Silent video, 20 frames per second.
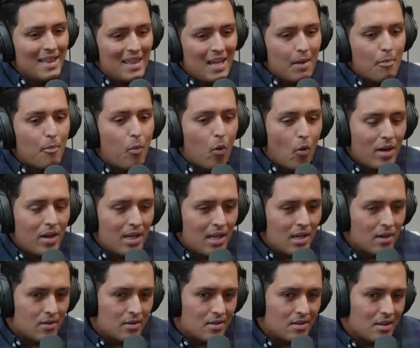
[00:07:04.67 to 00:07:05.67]
The point
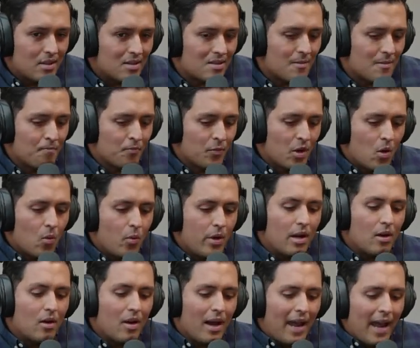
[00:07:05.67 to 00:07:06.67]
here is this. We
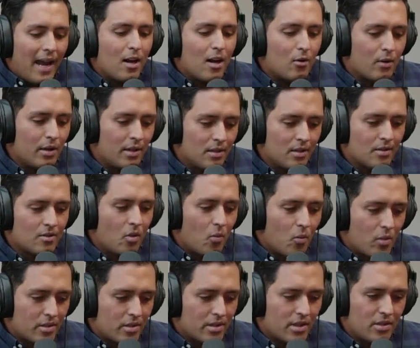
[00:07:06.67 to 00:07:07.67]
are anchoring this
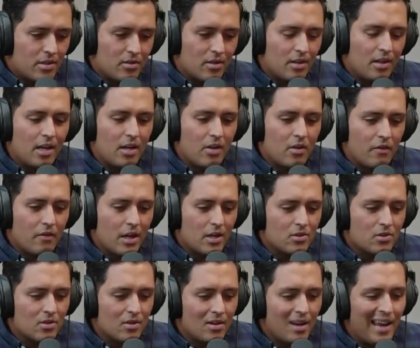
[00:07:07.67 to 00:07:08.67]
conversation and
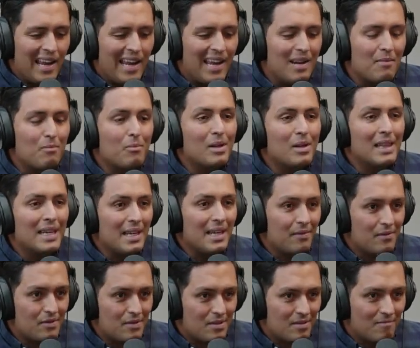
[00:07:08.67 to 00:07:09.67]
innovation in
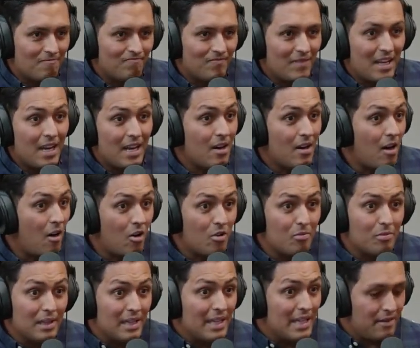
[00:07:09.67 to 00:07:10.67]
beliefs. And our
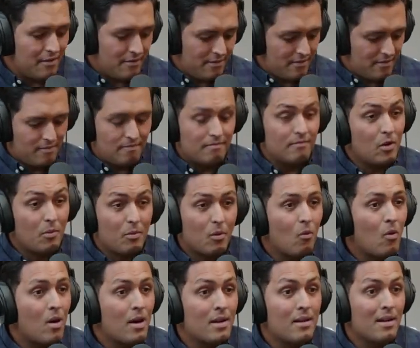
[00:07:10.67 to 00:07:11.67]
belief, number
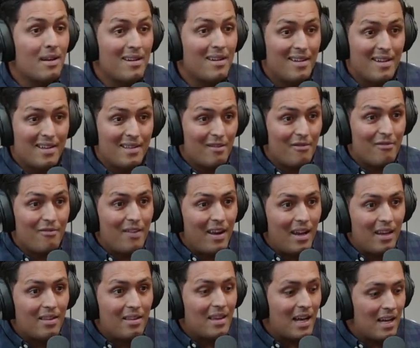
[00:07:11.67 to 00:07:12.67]
one, the
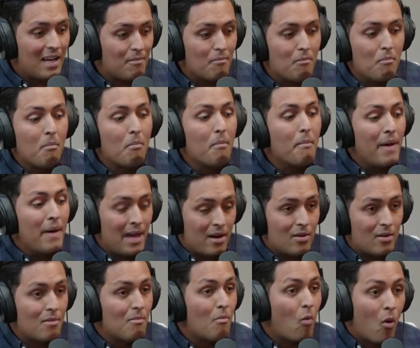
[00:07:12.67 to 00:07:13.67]
faith that
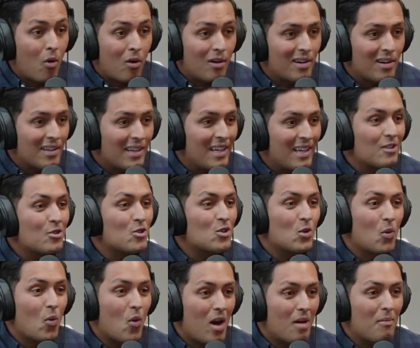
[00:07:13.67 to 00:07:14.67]
better, more can
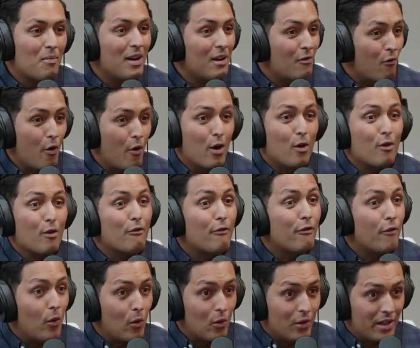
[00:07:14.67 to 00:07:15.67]
show up if we
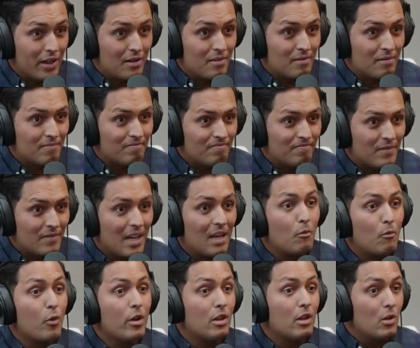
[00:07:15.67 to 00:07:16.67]
unfold it.
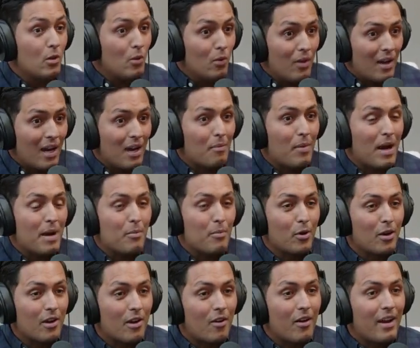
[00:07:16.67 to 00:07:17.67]
And we do that by
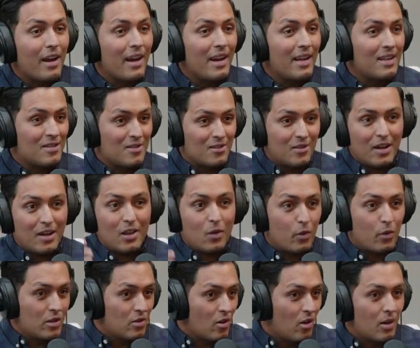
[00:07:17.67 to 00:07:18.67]
putting our heads together.
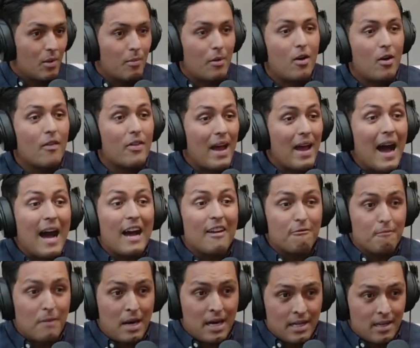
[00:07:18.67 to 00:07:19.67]
We talk about the
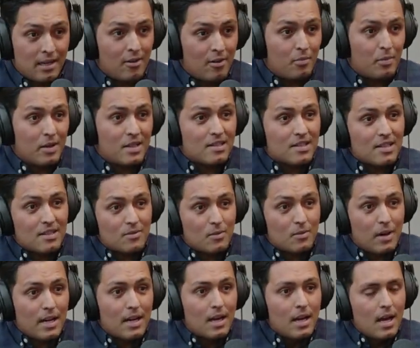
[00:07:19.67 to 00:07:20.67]
hive mind in our business,
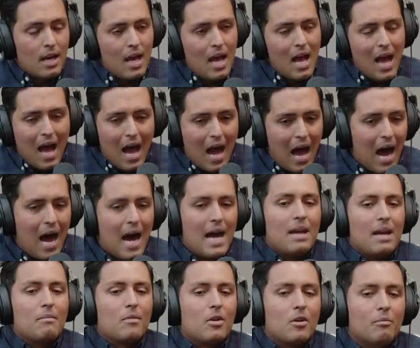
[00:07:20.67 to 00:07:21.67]
right? I
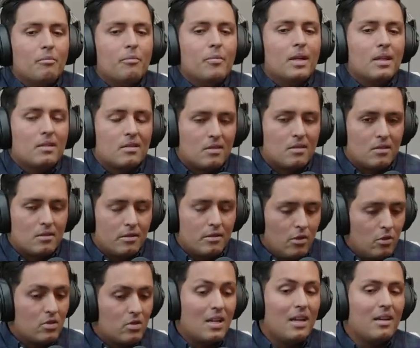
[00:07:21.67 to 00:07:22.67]
am convinced,
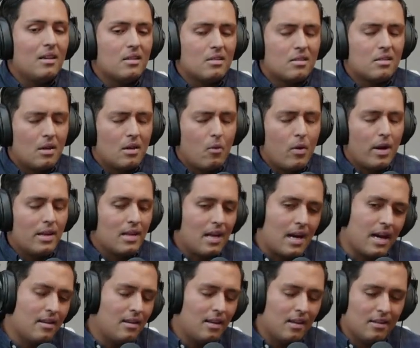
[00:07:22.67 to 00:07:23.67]
you say this in a way that
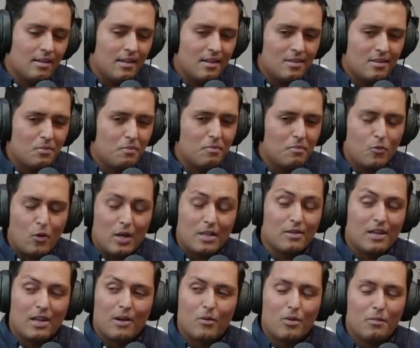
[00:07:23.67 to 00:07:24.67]
I think it
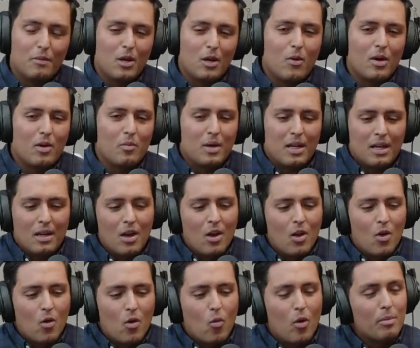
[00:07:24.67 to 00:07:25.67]
resonated with me quite a bit.
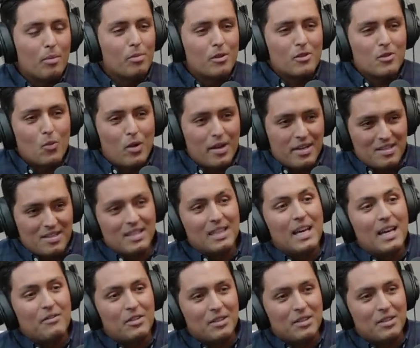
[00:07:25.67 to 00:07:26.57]
1 + 1 is 11.